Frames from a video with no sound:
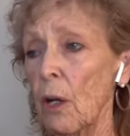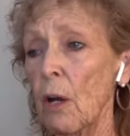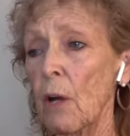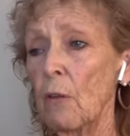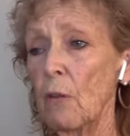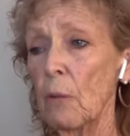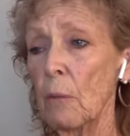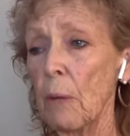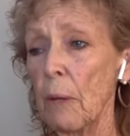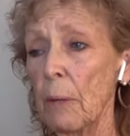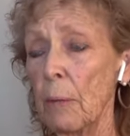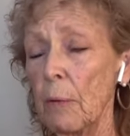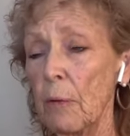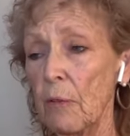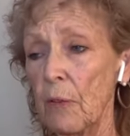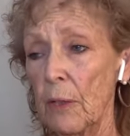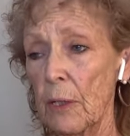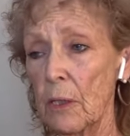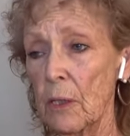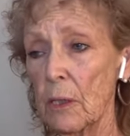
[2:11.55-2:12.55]
for my
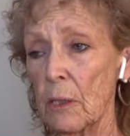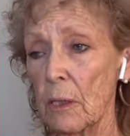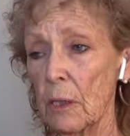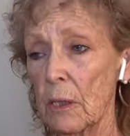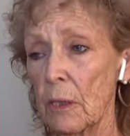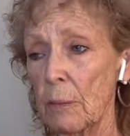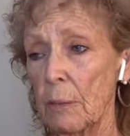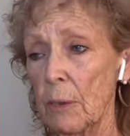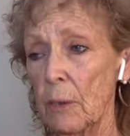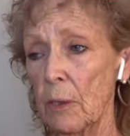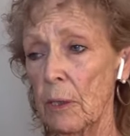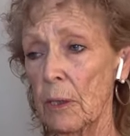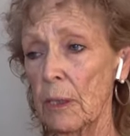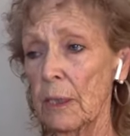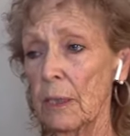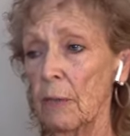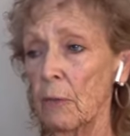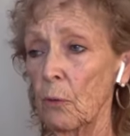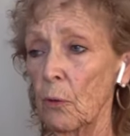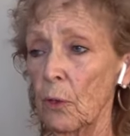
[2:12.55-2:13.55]
professional
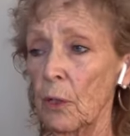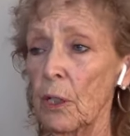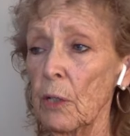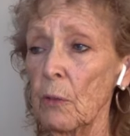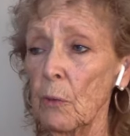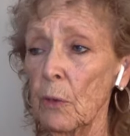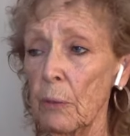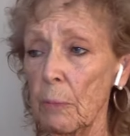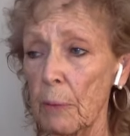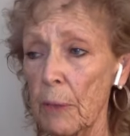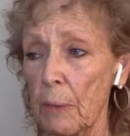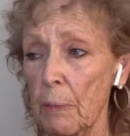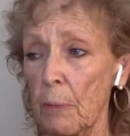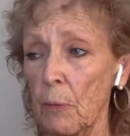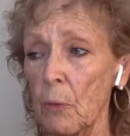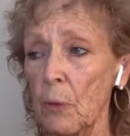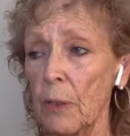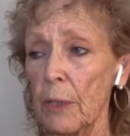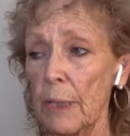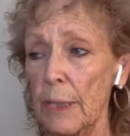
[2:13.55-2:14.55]
experience of working with people
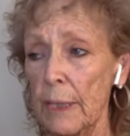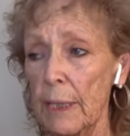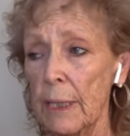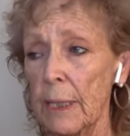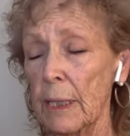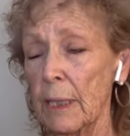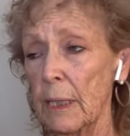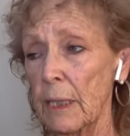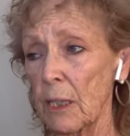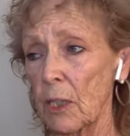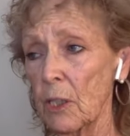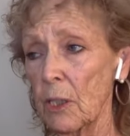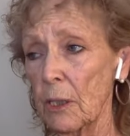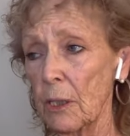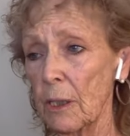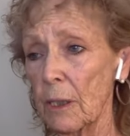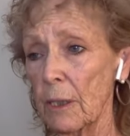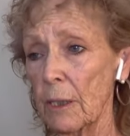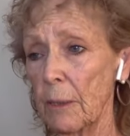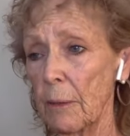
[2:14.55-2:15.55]
with eating
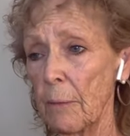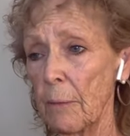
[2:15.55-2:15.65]
addictions.